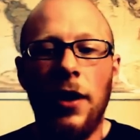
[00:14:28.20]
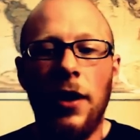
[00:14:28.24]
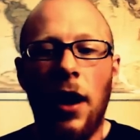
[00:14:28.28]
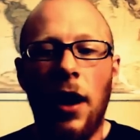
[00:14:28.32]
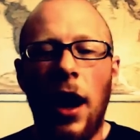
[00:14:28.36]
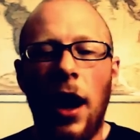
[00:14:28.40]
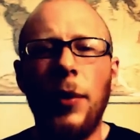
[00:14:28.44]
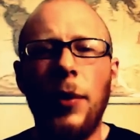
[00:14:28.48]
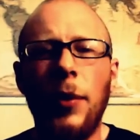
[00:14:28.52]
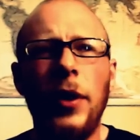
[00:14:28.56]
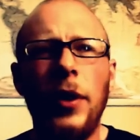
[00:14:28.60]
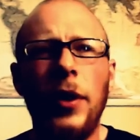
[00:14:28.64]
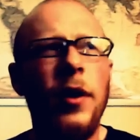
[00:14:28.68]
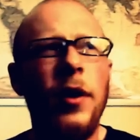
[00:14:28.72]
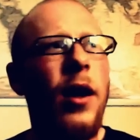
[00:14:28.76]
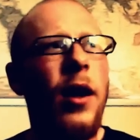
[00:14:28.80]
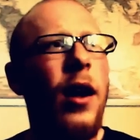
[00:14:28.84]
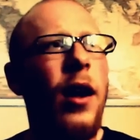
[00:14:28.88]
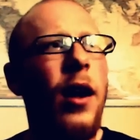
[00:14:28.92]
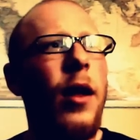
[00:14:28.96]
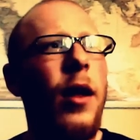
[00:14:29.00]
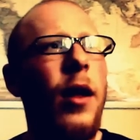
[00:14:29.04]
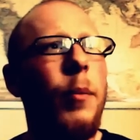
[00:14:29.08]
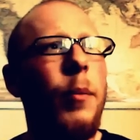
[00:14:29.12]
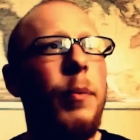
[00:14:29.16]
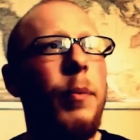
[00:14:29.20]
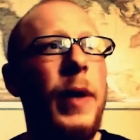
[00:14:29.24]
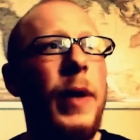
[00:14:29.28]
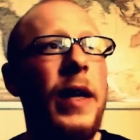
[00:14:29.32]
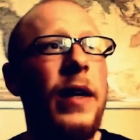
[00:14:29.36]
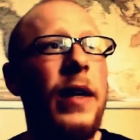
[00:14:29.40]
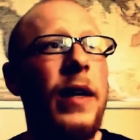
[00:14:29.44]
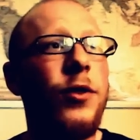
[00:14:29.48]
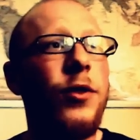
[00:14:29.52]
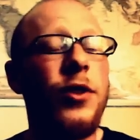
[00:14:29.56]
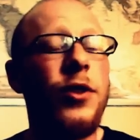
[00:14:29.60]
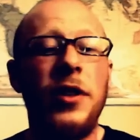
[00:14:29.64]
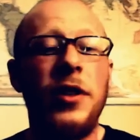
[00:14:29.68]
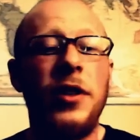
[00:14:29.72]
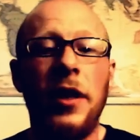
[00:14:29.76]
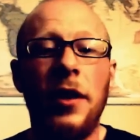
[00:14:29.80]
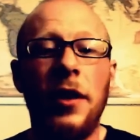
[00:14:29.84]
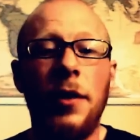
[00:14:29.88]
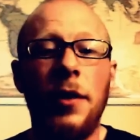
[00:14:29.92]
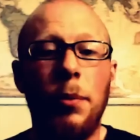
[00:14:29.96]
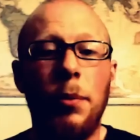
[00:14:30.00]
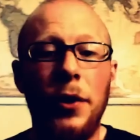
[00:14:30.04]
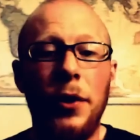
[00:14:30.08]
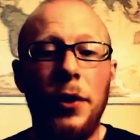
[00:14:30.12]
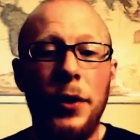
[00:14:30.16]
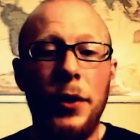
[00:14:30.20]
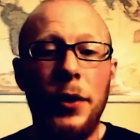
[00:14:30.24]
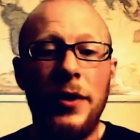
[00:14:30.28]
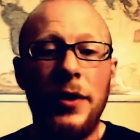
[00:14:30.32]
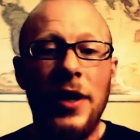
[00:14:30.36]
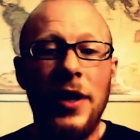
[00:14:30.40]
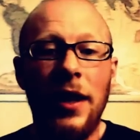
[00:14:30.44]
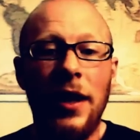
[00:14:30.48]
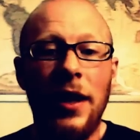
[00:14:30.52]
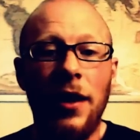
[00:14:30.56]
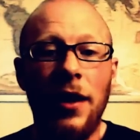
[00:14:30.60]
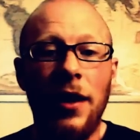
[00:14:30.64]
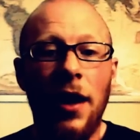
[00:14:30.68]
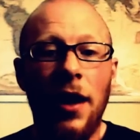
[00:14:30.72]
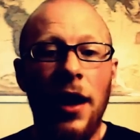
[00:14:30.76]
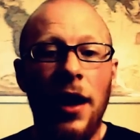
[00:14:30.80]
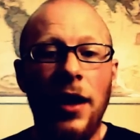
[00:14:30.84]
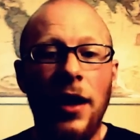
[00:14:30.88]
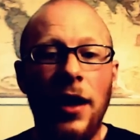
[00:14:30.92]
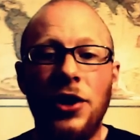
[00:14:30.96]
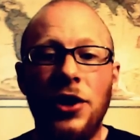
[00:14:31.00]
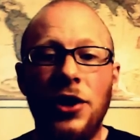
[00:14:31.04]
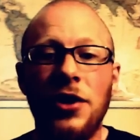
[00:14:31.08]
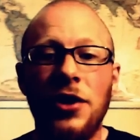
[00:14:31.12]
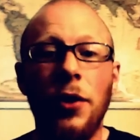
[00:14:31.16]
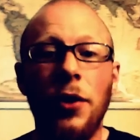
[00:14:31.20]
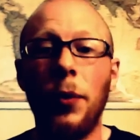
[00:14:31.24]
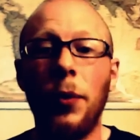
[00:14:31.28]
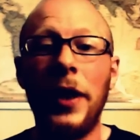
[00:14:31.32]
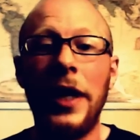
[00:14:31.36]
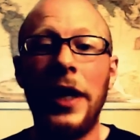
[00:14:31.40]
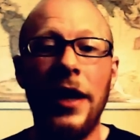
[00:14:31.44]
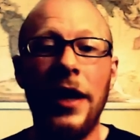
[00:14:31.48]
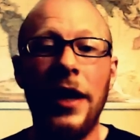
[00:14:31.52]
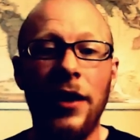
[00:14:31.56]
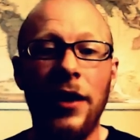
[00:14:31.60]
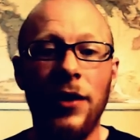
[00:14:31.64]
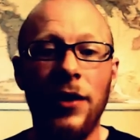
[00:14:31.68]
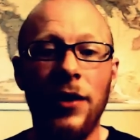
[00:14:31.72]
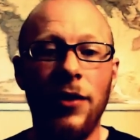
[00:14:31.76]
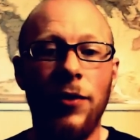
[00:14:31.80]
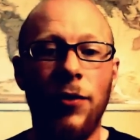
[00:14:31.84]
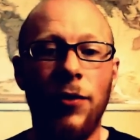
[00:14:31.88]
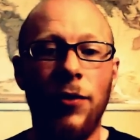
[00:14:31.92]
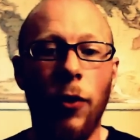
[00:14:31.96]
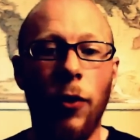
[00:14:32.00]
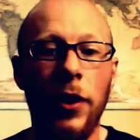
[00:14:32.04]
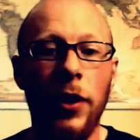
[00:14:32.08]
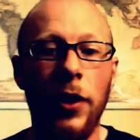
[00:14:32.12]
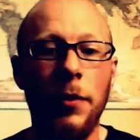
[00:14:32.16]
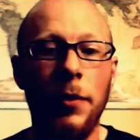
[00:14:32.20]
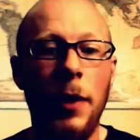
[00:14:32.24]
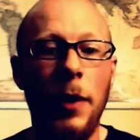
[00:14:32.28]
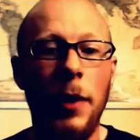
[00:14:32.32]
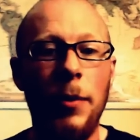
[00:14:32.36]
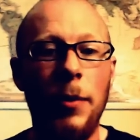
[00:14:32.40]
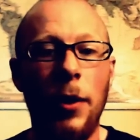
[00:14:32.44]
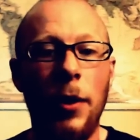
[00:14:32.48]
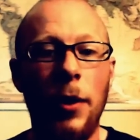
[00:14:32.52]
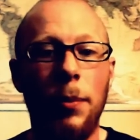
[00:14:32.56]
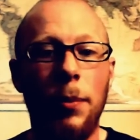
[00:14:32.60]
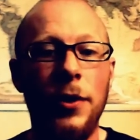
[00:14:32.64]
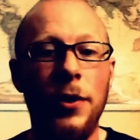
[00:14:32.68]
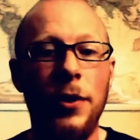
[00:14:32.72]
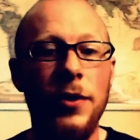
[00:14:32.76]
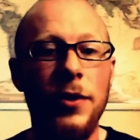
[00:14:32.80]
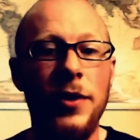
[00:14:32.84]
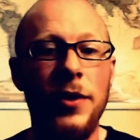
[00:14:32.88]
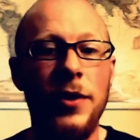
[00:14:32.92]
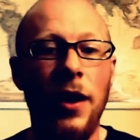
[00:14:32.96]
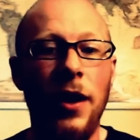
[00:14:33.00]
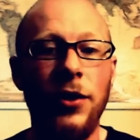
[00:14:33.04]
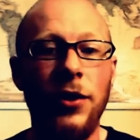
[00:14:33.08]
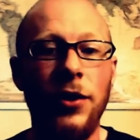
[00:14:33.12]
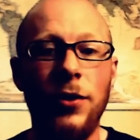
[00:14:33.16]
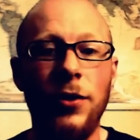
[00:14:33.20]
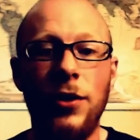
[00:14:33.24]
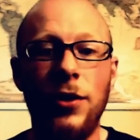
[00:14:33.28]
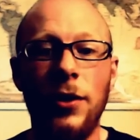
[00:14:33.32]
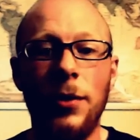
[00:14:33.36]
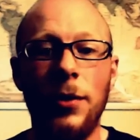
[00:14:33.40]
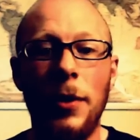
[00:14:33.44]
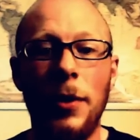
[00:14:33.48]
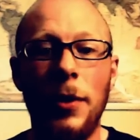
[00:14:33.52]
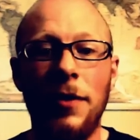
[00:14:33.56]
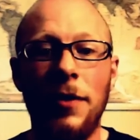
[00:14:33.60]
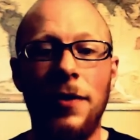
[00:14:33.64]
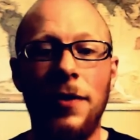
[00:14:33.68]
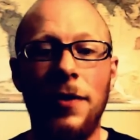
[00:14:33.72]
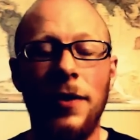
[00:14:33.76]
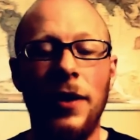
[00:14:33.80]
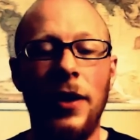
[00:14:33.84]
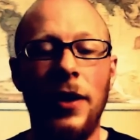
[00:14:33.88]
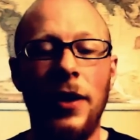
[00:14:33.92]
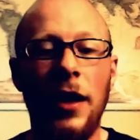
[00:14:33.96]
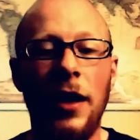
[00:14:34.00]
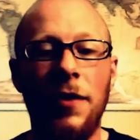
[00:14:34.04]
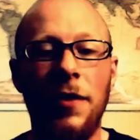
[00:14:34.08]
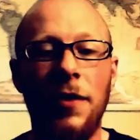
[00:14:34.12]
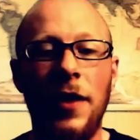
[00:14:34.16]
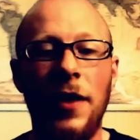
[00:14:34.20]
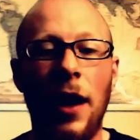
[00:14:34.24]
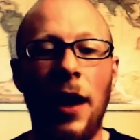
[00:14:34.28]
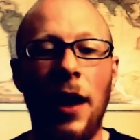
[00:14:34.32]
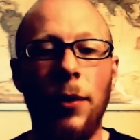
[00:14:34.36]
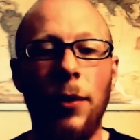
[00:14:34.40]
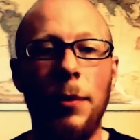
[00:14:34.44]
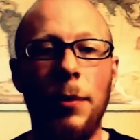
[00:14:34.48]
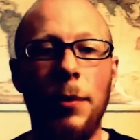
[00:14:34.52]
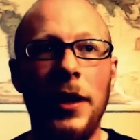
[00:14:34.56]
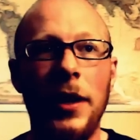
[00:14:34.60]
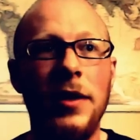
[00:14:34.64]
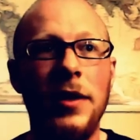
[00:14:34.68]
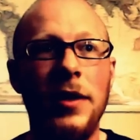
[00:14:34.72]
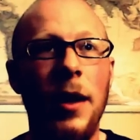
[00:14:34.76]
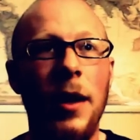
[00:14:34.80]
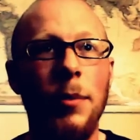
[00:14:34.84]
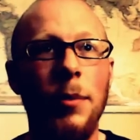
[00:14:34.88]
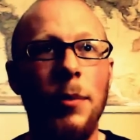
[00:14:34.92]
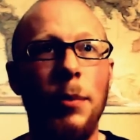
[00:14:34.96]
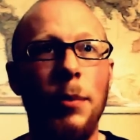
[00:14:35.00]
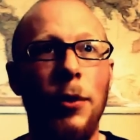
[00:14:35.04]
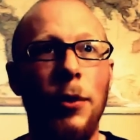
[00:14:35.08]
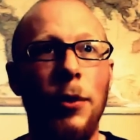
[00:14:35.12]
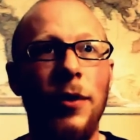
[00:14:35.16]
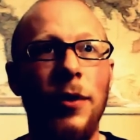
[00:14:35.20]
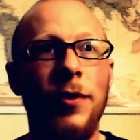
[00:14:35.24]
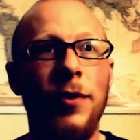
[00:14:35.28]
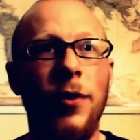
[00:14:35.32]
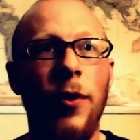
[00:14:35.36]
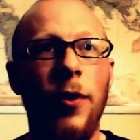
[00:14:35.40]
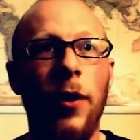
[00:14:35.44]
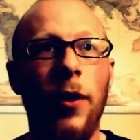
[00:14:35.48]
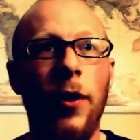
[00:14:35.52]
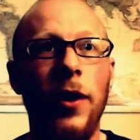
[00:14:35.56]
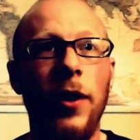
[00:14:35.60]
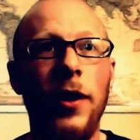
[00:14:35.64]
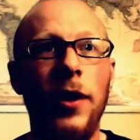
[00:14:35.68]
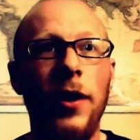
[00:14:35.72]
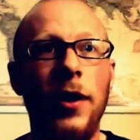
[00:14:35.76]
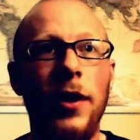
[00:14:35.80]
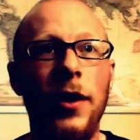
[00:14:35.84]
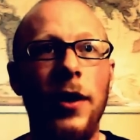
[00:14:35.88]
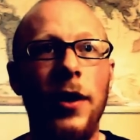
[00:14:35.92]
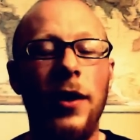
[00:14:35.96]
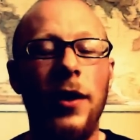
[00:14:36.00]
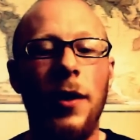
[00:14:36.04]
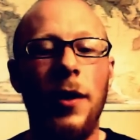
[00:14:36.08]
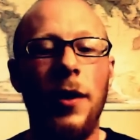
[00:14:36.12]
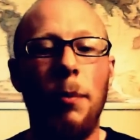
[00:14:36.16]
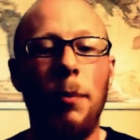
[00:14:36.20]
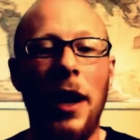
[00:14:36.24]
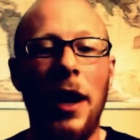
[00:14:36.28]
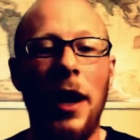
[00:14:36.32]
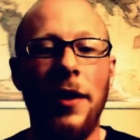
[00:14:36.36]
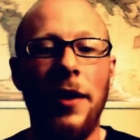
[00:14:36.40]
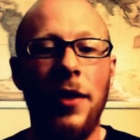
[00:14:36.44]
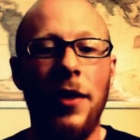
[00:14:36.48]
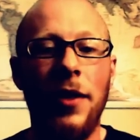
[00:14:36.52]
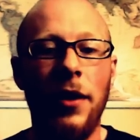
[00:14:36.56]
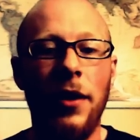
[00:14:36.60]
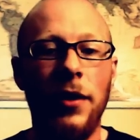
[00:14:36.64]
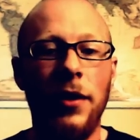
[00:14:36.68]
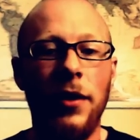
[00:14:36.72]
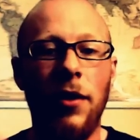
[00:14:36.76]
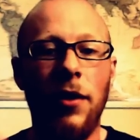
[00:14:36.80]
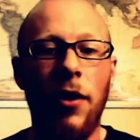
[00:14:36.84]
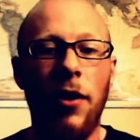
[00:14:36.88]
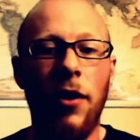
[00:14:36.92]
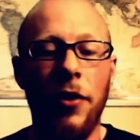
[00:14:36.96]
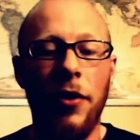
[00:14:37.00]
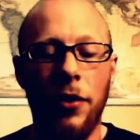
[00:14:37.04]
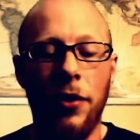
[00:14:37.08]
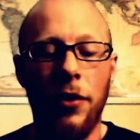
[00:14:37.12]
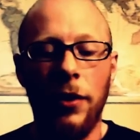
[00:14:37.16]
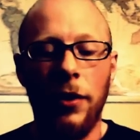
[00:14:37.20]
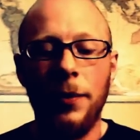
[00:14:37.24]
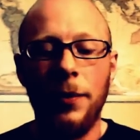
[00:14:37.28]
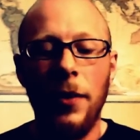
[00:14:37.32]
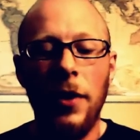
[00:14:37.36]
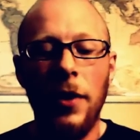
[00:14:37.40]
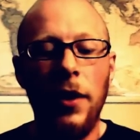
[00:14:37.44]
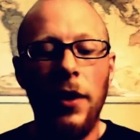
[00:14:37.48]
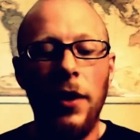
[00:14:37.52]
I would be interested in producing a just a reading for it. Maybe I'll produce it on YouTube if if that would be acceptable for by the author.